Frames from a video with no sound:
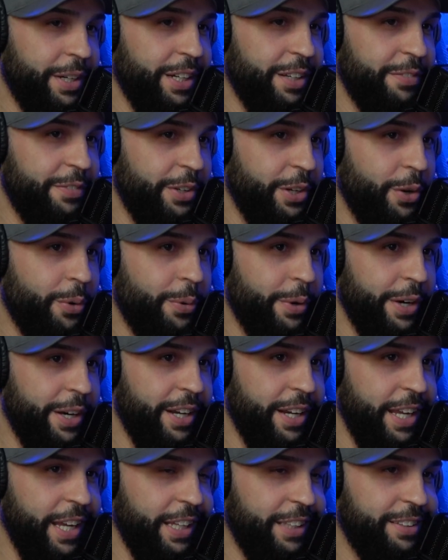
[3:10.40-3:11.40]
the middle of
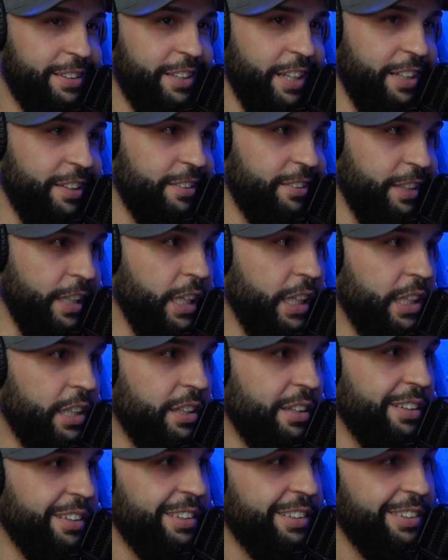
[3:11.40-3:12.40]
nowhere in like
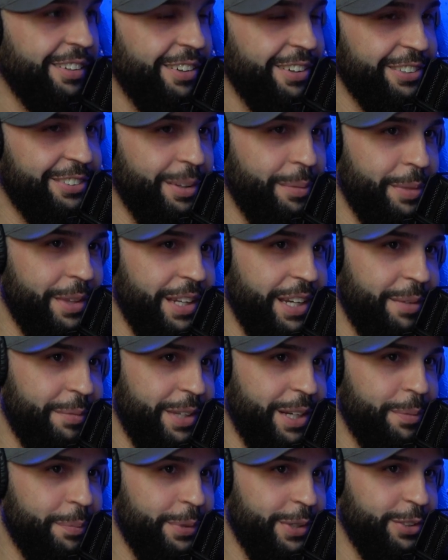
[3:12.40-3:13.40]
Tennessee or something,
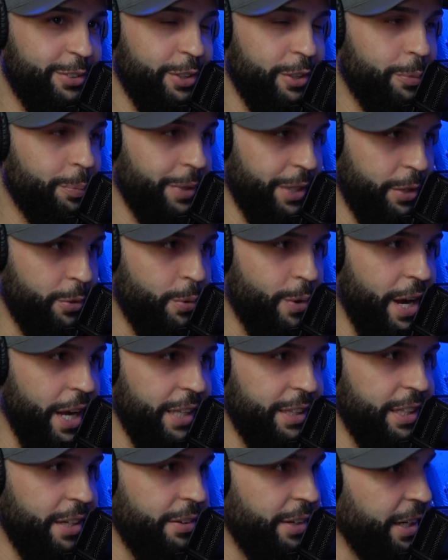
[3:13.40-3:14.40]
I mean, I'm pretty sure it's pretty
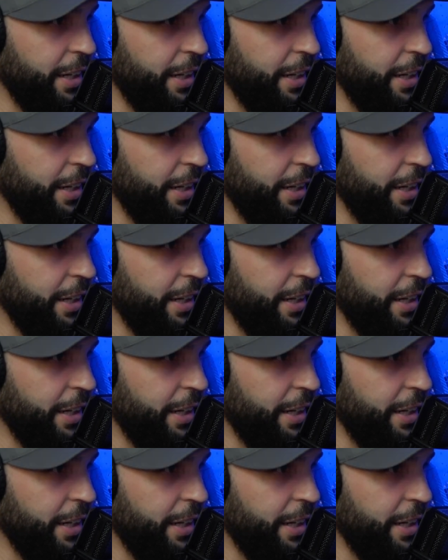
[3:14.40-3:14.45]
quiet